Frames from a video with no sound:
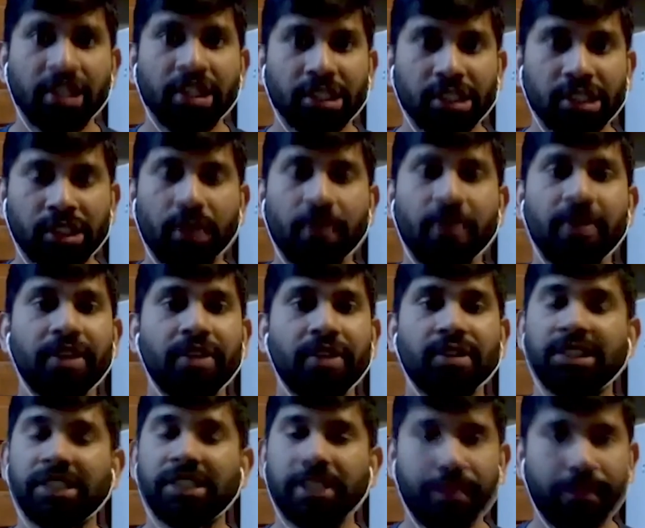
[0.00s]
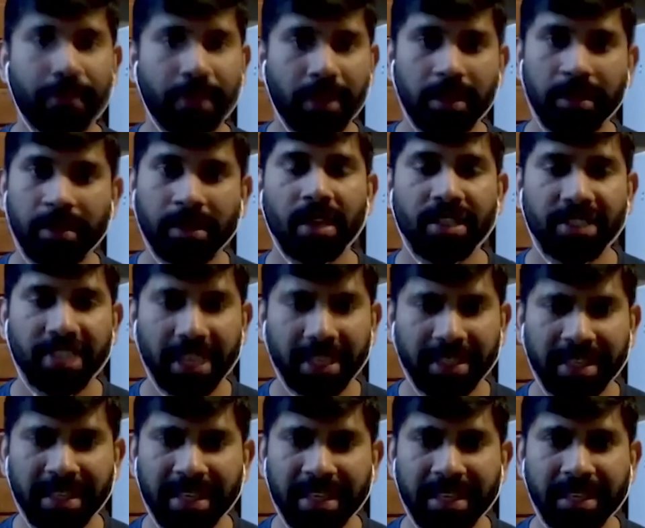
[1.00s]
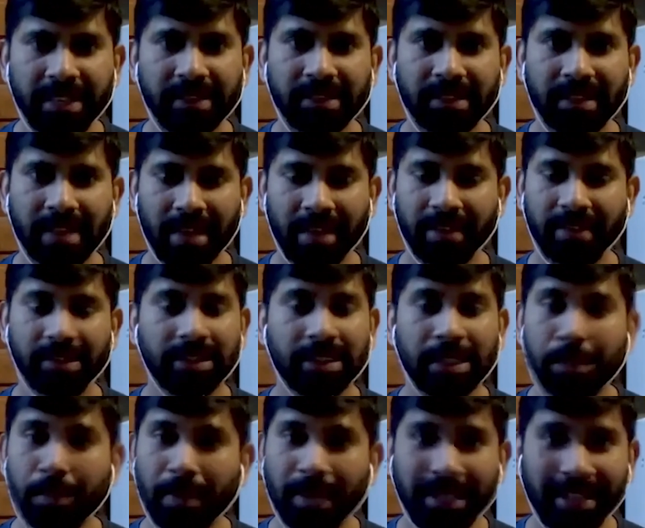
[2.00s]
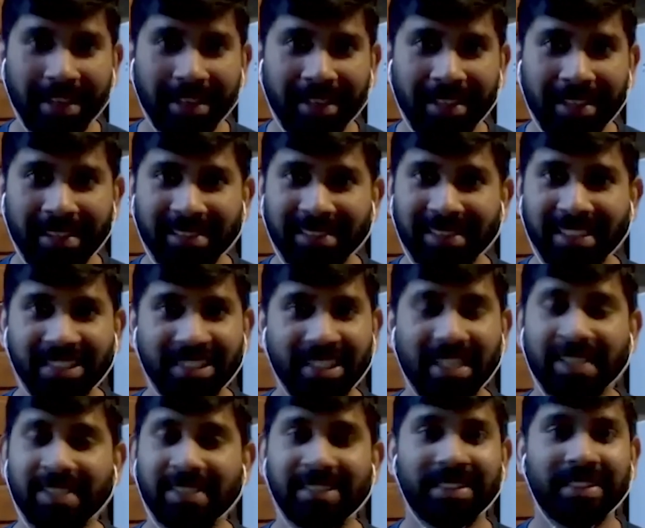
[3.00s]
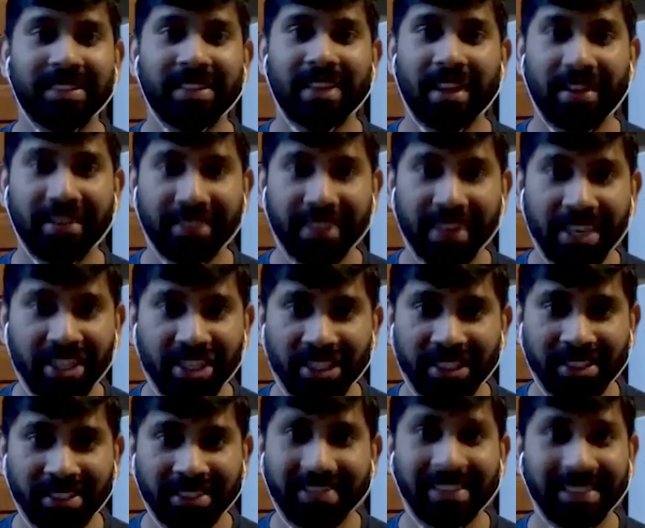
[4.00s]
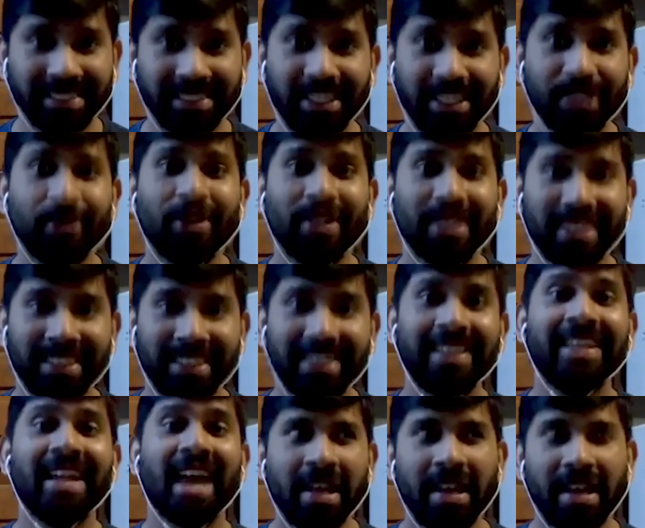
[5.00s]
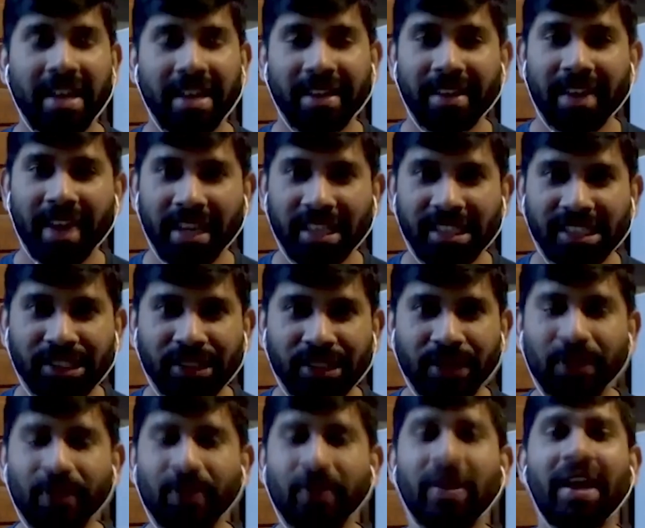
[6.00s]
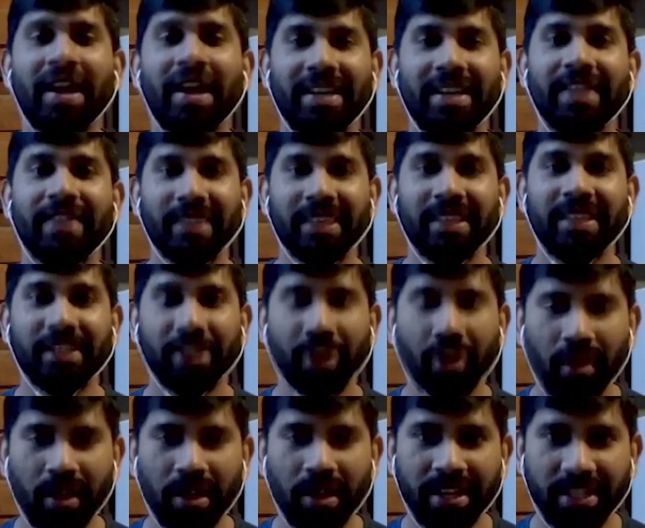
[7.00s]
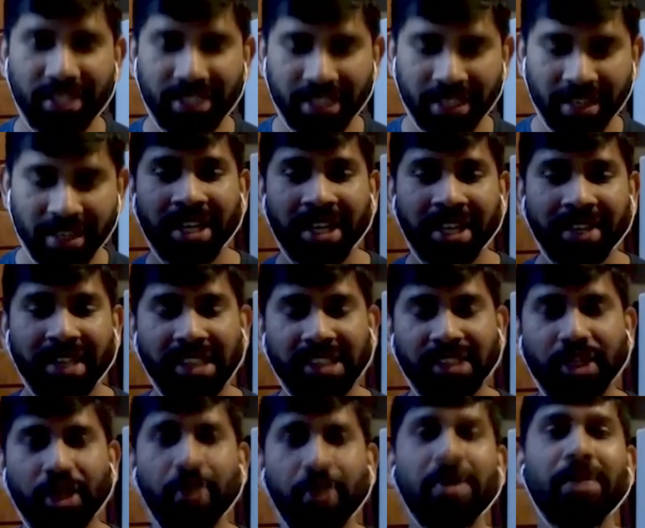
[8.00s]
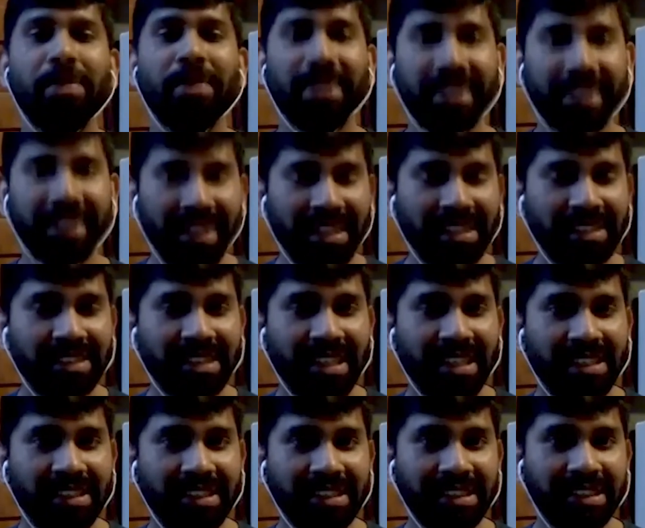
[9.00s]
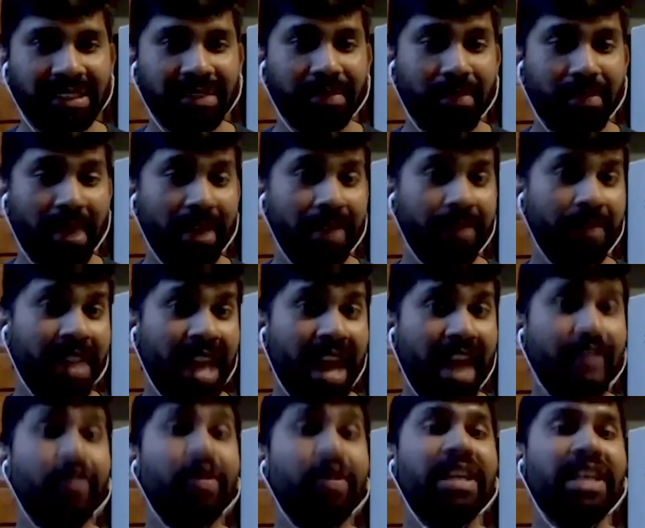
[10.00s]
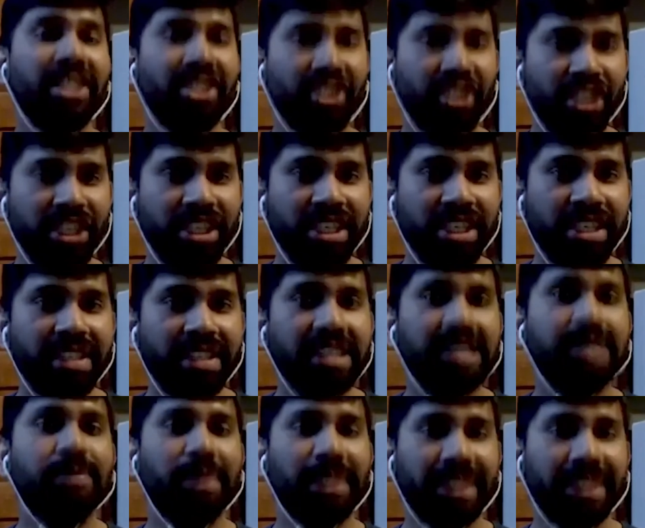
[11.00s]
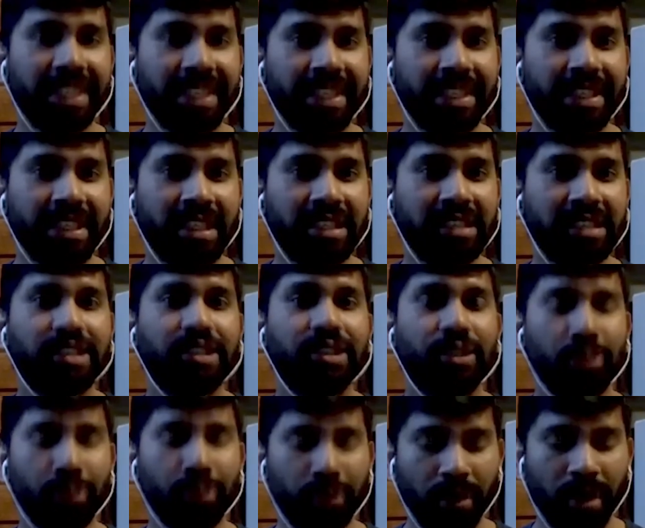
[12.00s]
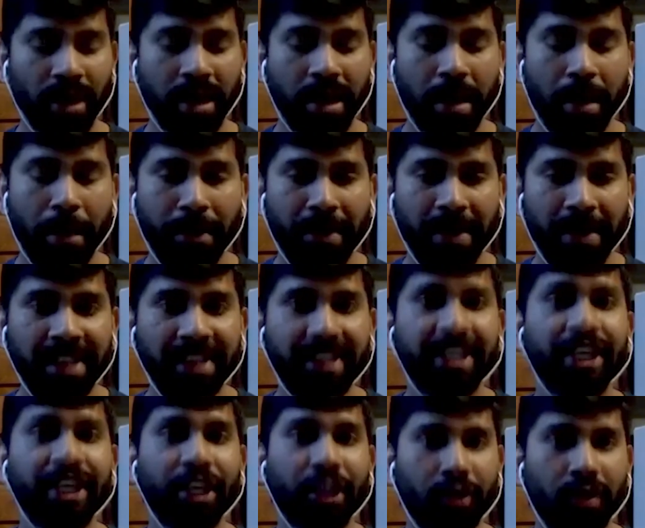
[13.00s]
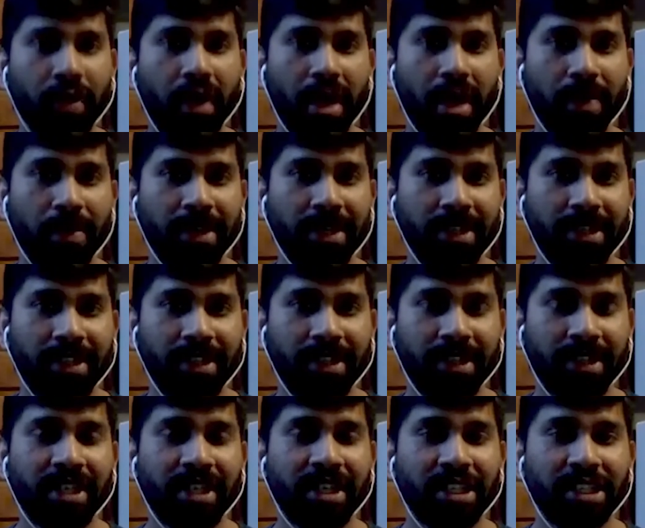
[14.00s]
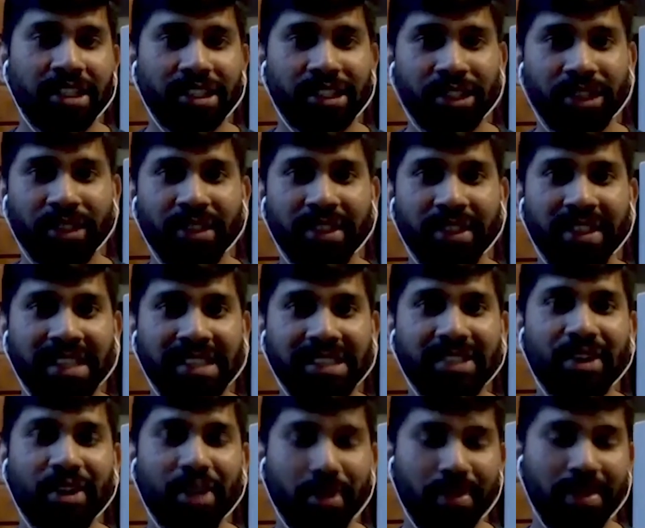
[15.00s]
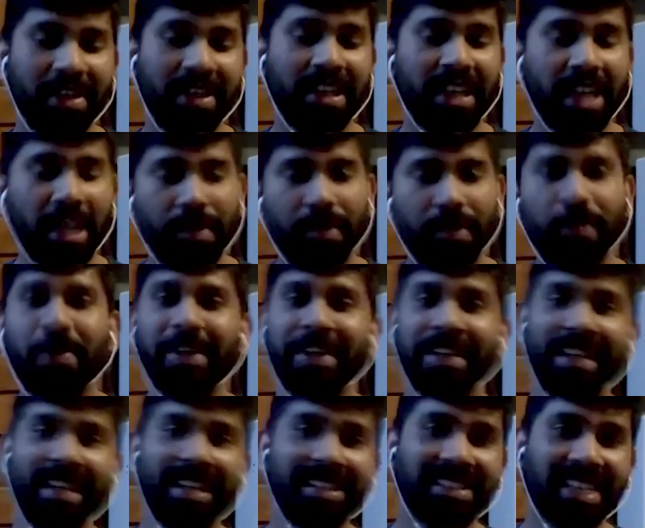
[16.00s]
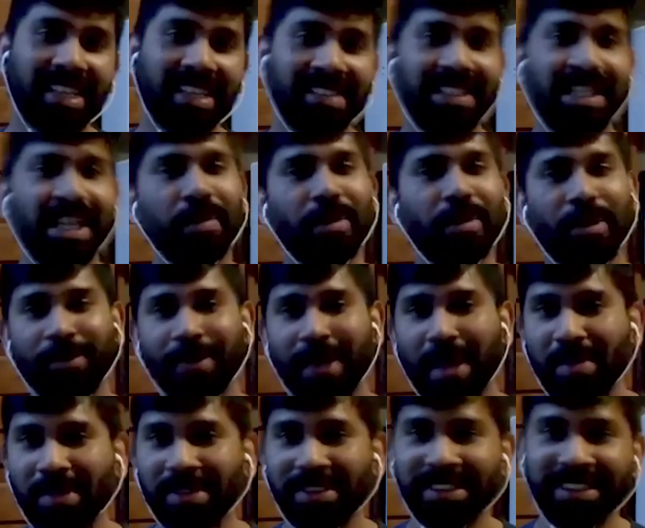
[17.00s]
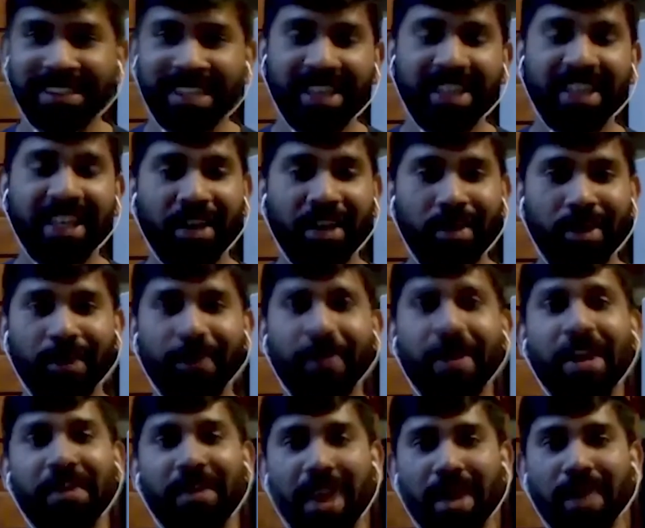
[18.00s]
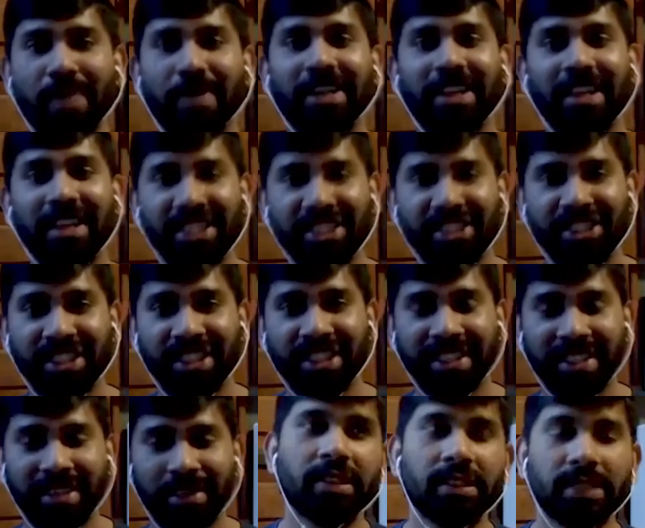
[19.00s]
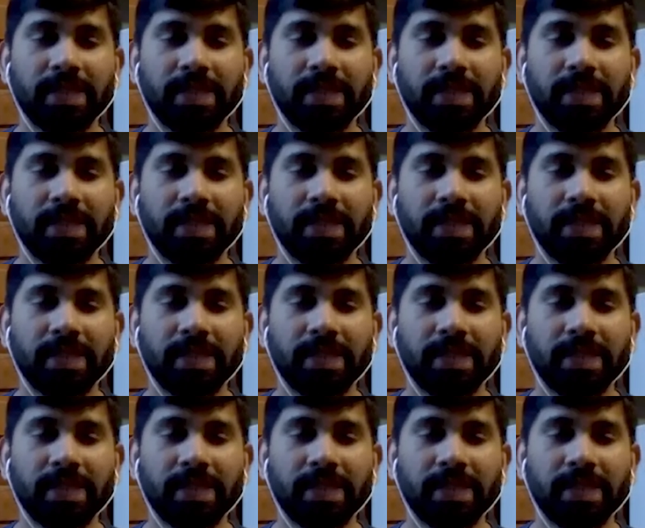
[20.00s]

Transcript: So we use different techniques, like simple techniques such as titrations, things that you learn in late high school and even in college. There's going to be material sciences, but we'll have to engineer these materials to meet the requirement. So there's going to be a little bit of material science, a little bit of chemistry, and a little bit of environmental engineering.